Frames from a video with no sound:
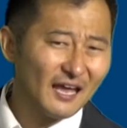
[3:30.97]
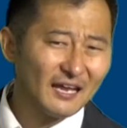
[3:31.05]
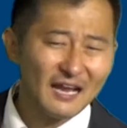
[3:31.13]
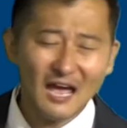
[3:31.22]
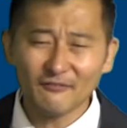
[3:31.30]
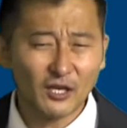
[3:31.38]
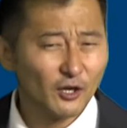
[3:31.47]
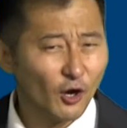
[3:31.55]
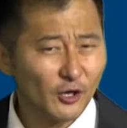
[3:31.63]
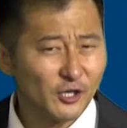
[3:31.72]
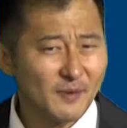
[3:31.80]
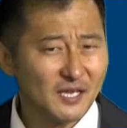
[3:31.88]
having an
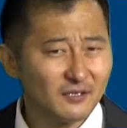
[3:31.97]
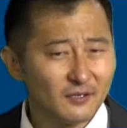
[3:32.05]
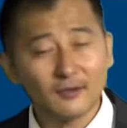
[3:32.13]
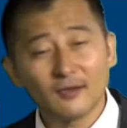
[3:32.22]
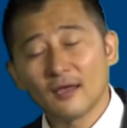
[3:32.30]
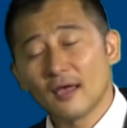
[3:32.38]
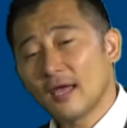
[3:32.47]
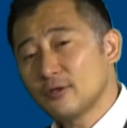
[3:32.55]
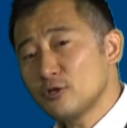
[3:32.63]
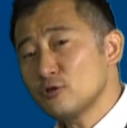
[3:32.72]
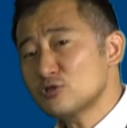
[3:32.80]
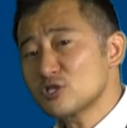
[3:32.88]
argument? And
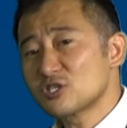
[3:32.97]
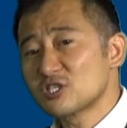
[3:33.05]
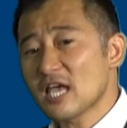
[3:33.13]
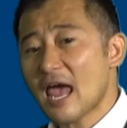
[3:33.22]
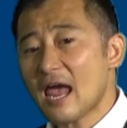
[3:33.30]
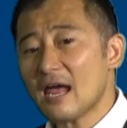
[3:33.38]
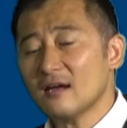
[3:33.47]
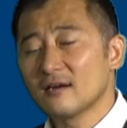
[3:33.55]
you just say,